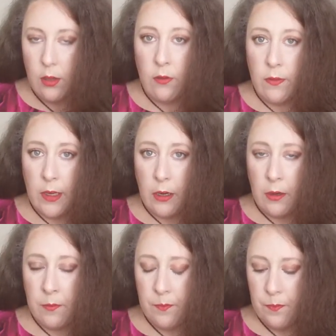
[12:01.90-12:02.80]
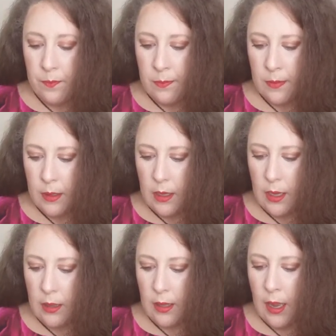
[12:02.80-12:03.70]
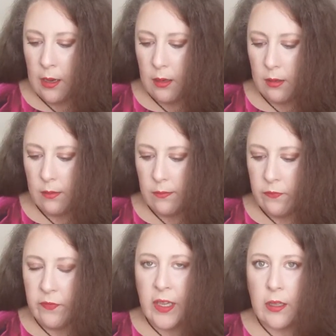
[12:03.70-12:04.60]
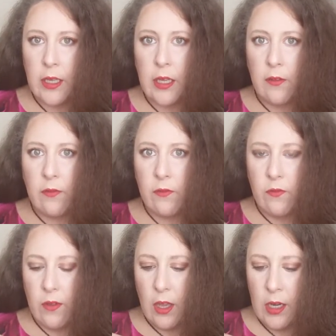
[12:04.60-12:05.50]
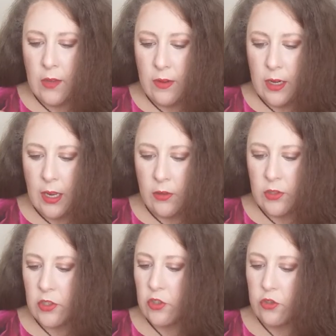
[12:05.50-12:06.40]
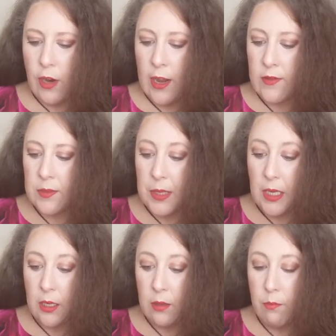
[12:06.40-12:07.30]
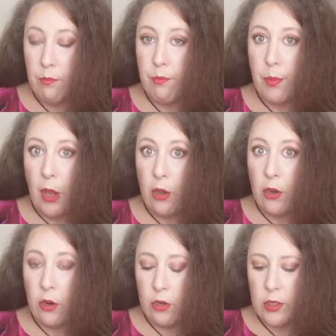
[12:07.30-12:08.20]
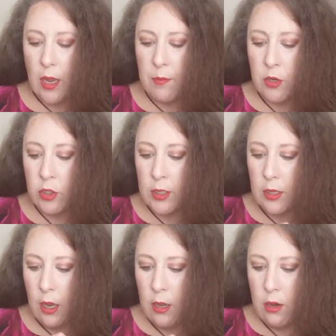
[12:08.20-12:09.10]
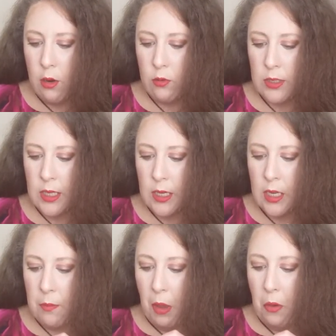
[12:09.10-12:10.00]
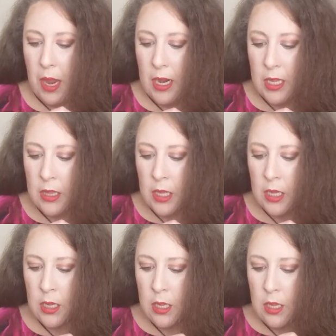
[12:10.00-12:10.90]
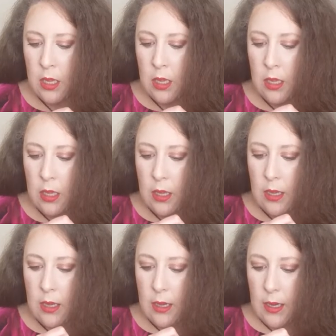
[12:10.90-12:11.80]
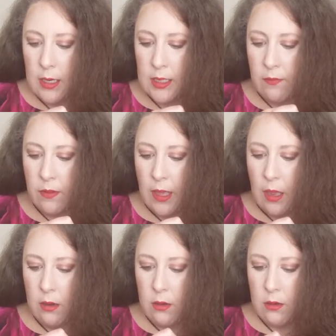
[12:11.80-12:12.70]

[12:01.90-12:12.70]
Go figure. And that feeling of uneven nails just drives me bonkers. I'm usually not O C D about anything except for that.